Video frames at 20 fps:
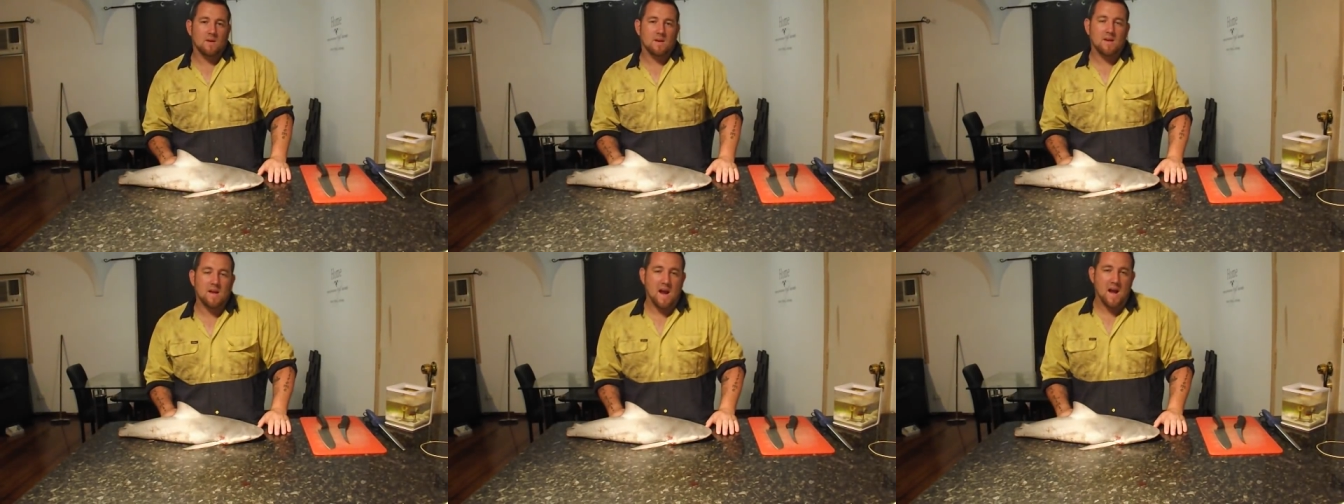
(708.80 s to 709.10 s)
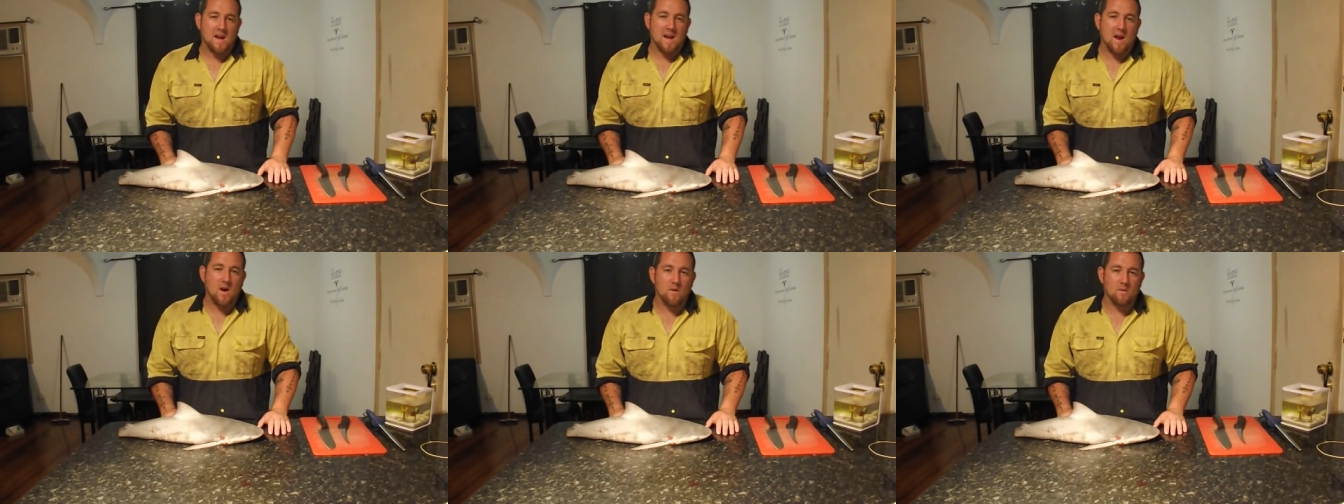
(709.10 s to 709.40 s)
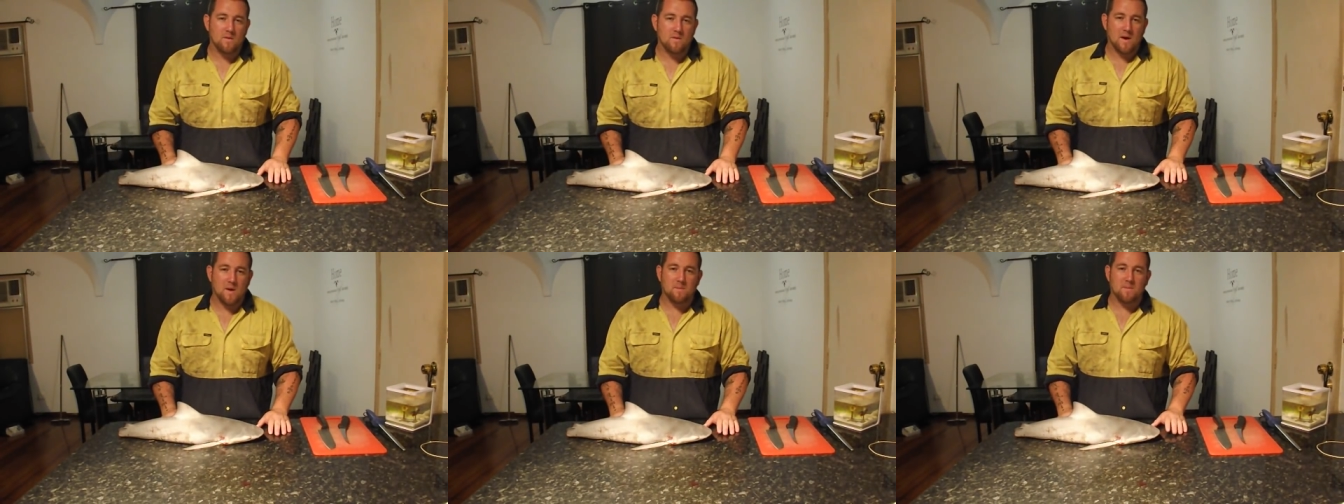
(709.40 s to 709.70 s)
Okay, now
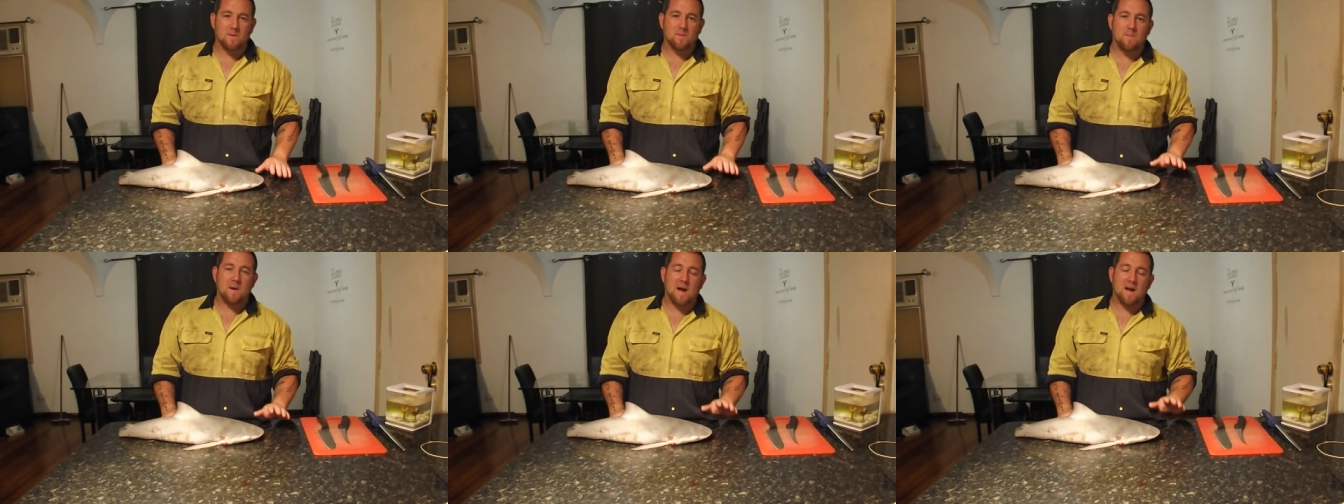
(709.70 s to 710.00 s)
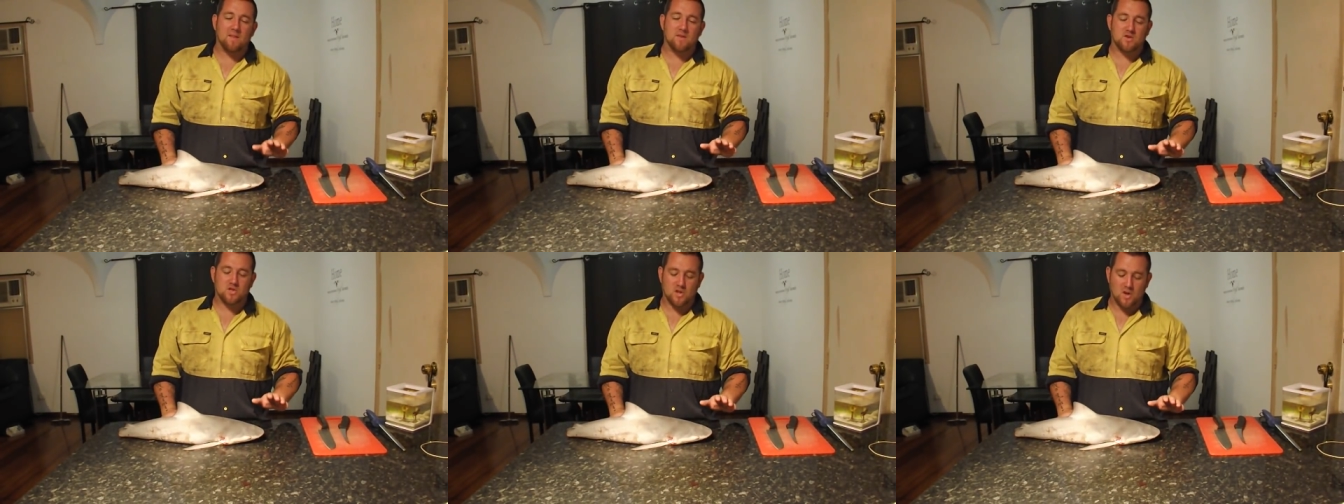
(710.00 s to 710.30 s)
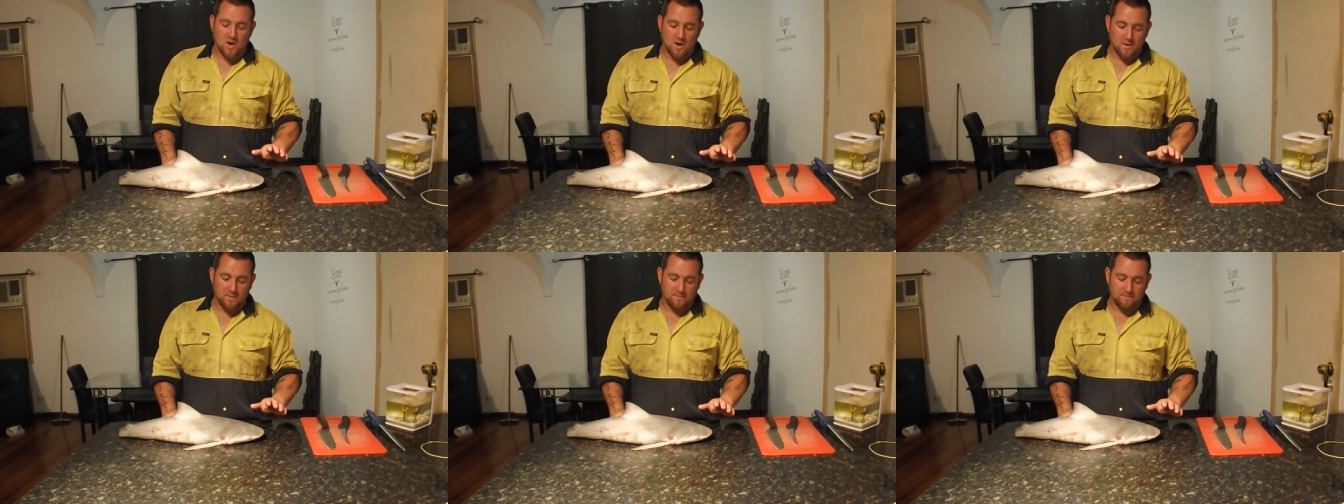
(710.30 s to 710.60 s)
we've come to the part of the
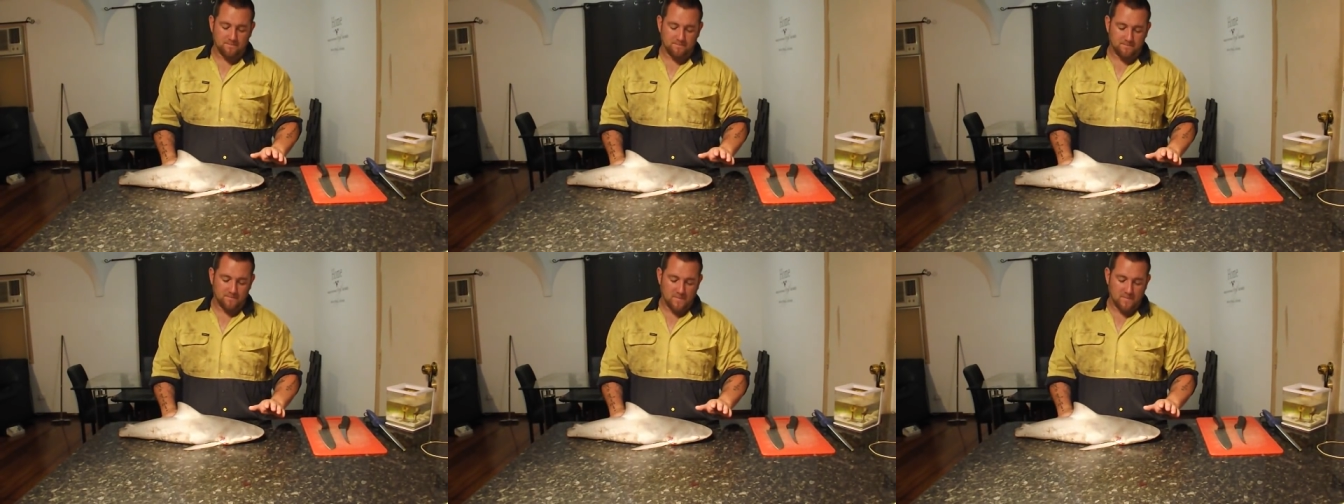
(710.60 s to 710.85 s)
show